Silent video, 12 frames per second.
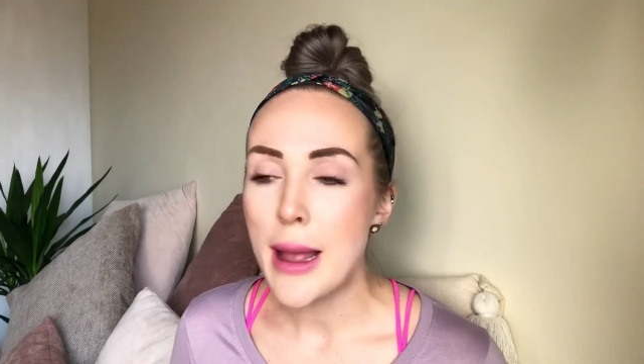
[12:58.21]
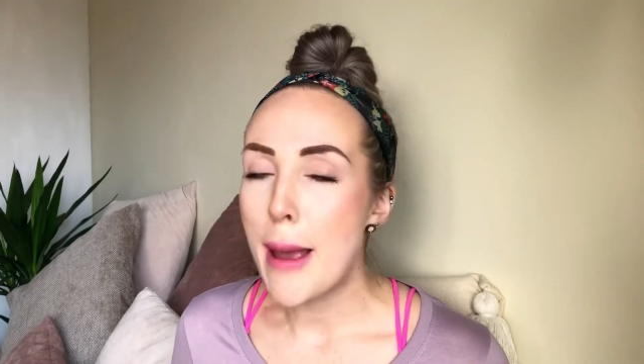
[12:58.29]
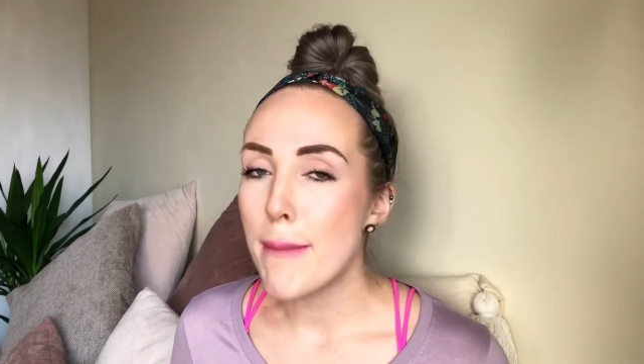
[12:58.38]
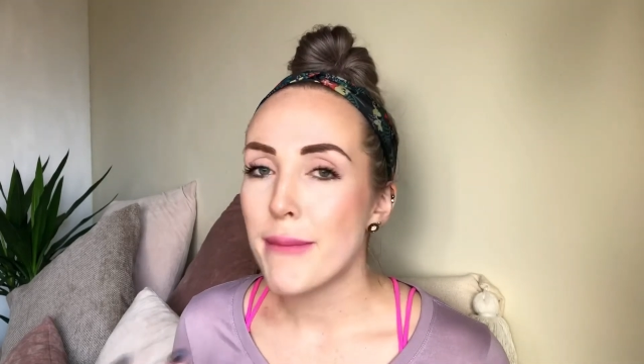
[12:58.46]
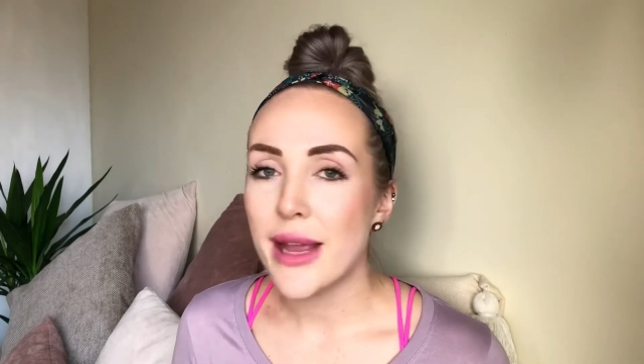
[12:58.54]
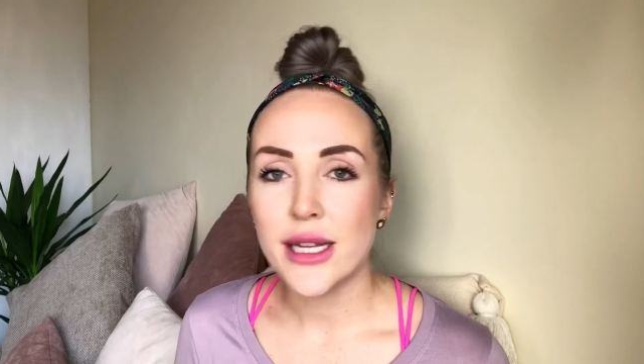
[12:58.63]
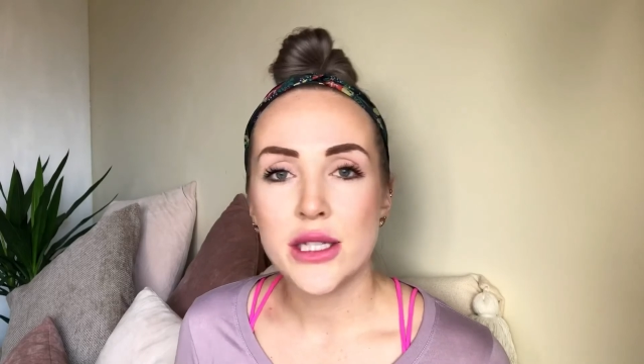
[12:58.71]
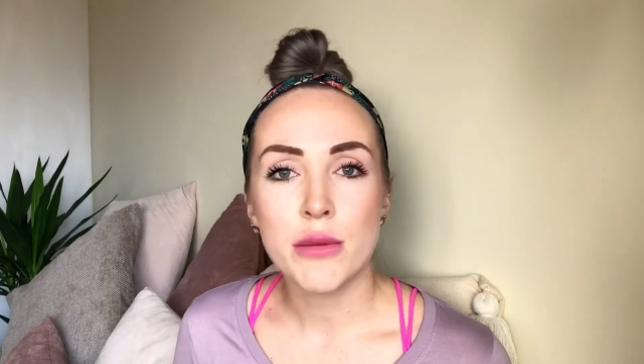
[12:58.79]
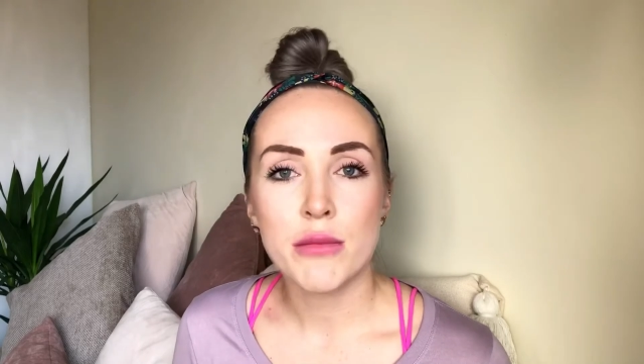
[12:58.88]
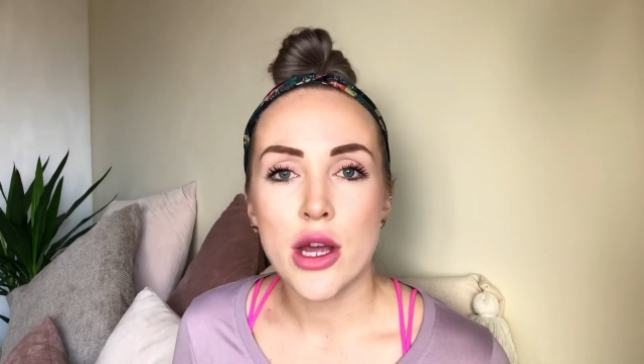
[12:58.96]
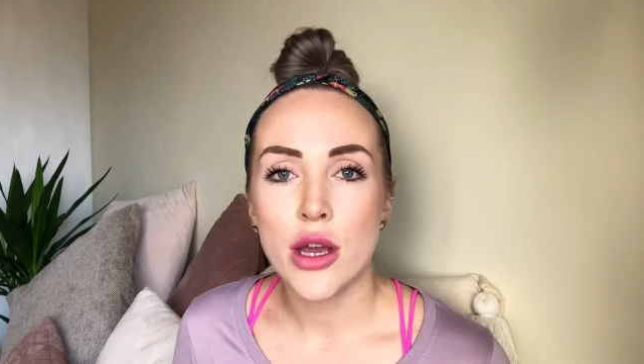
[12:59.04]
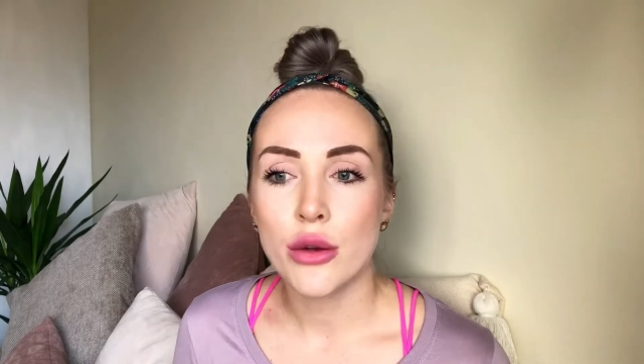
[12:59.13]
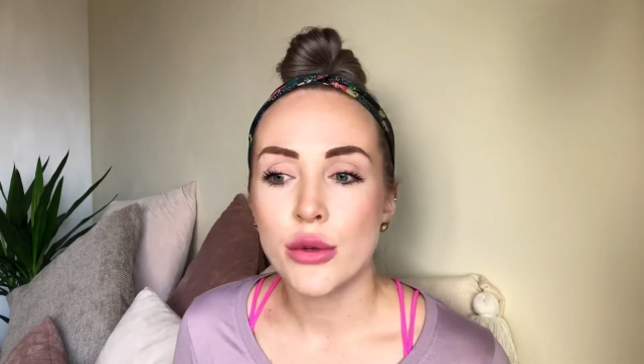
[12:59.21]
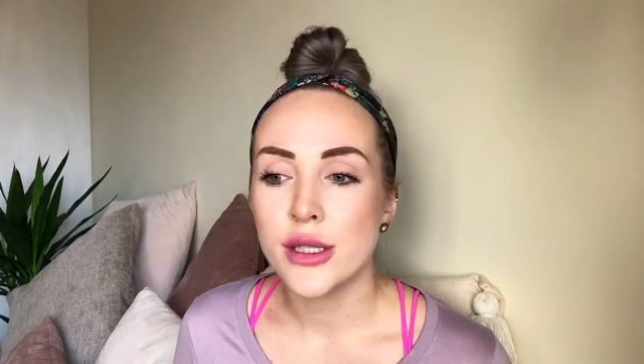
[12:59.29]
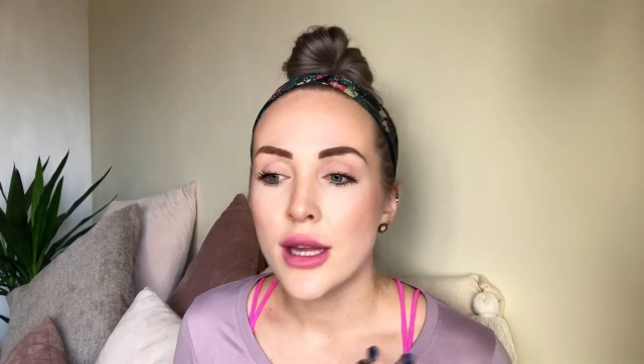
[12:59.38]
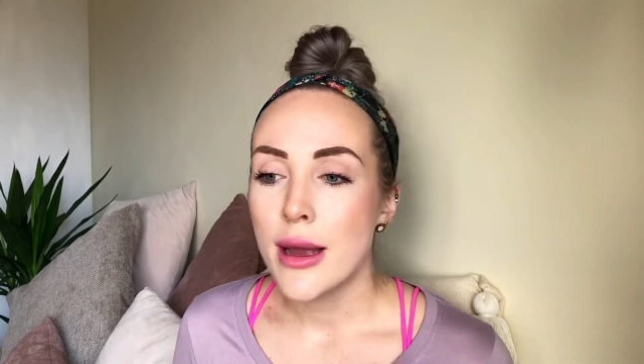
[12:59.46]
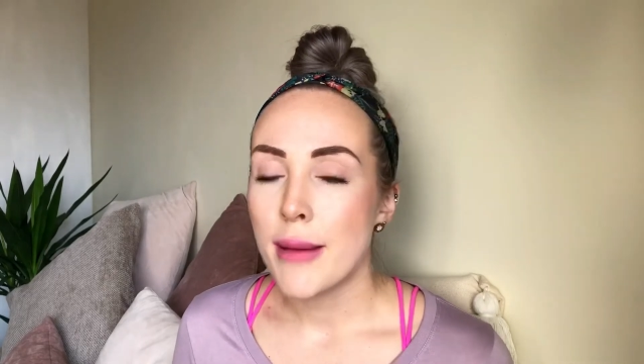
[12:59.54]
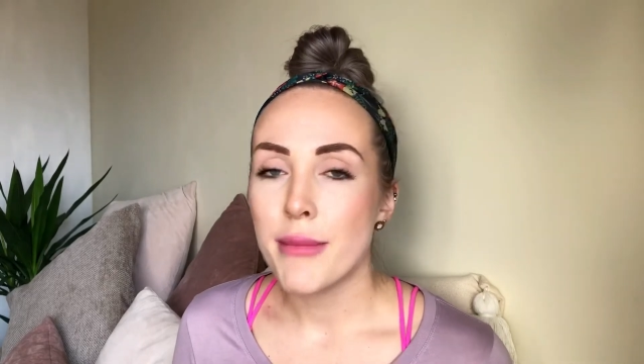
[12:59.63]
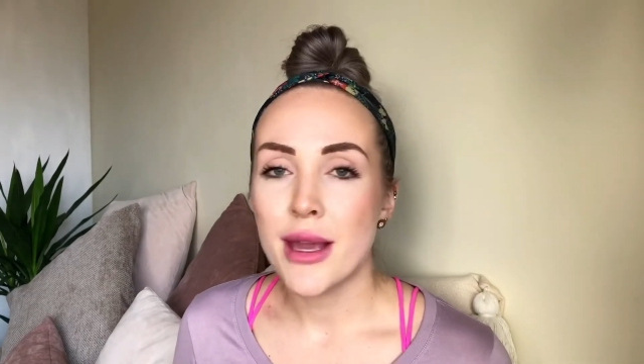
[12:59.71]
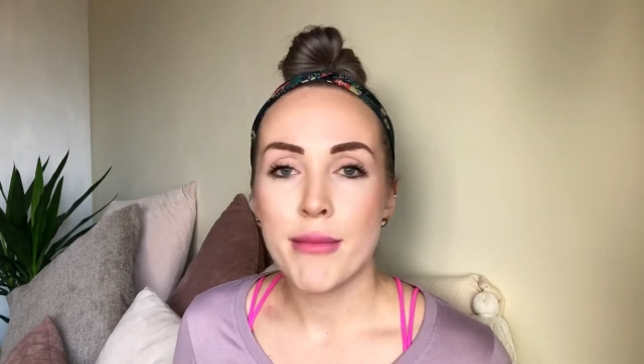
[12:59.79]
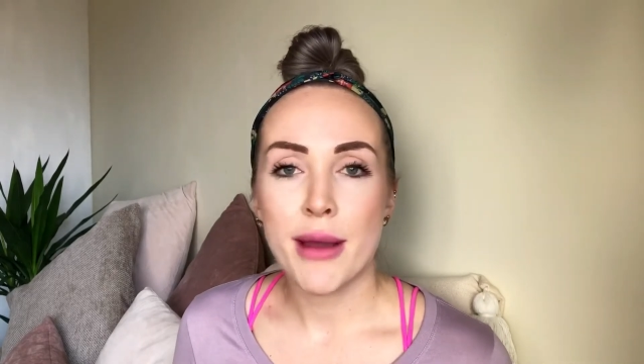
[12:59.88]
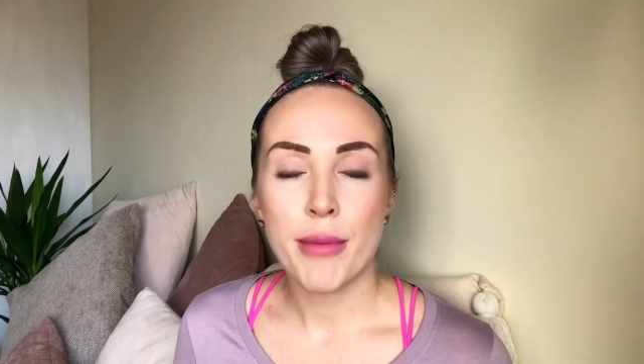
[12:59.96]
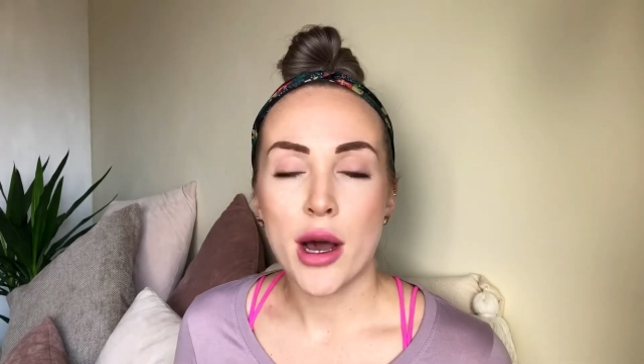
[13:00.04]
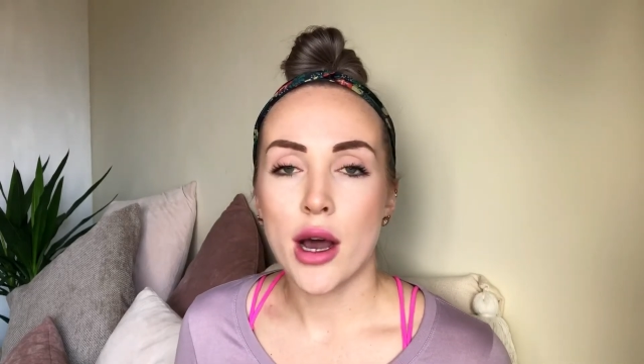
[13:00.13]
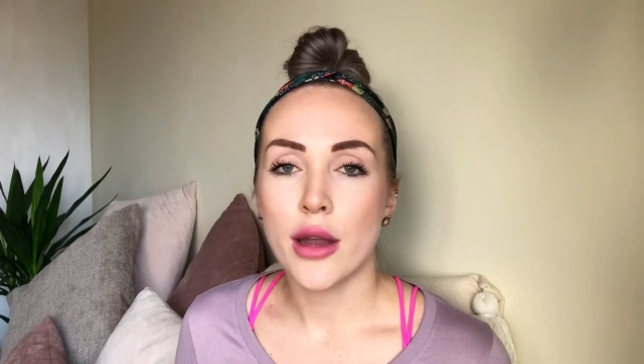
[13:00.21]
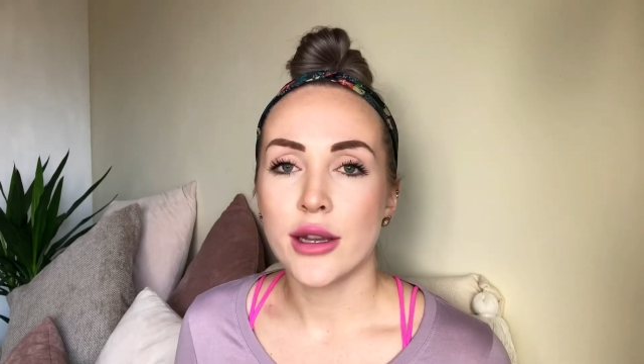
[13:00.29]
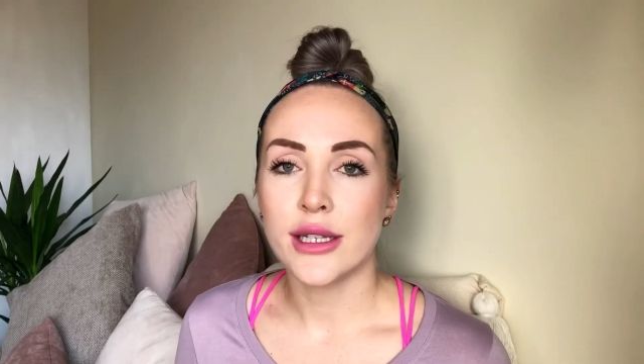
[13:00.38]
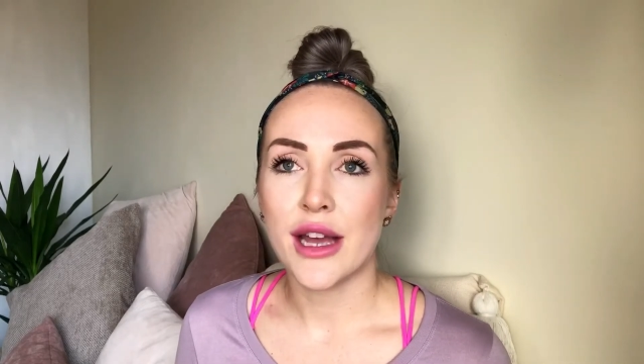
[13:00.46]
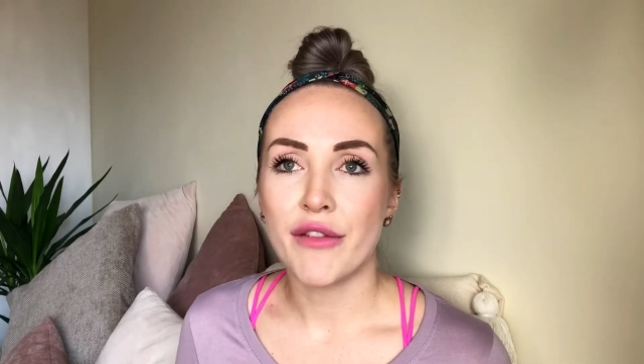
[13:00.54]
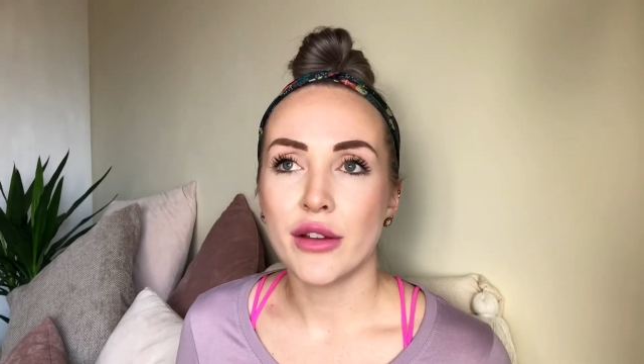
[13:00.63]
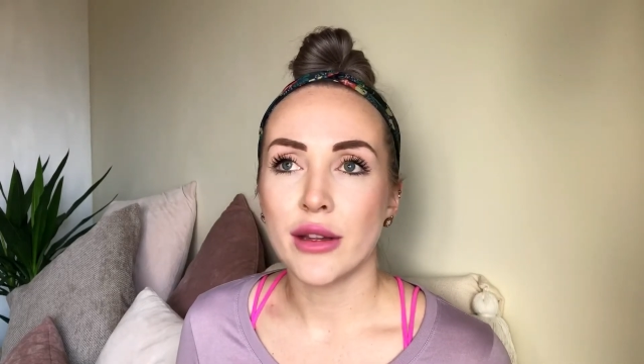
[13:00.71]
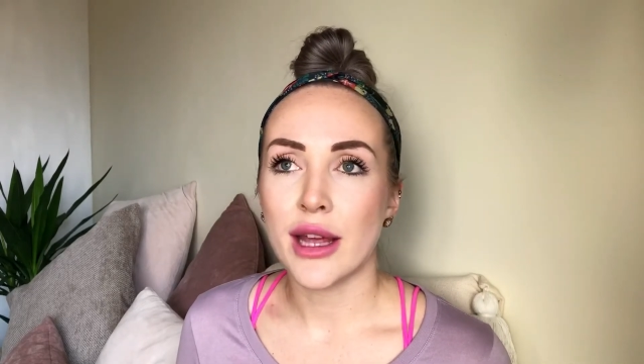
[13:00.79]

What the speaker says: Make some notes. Me and my partner definitely,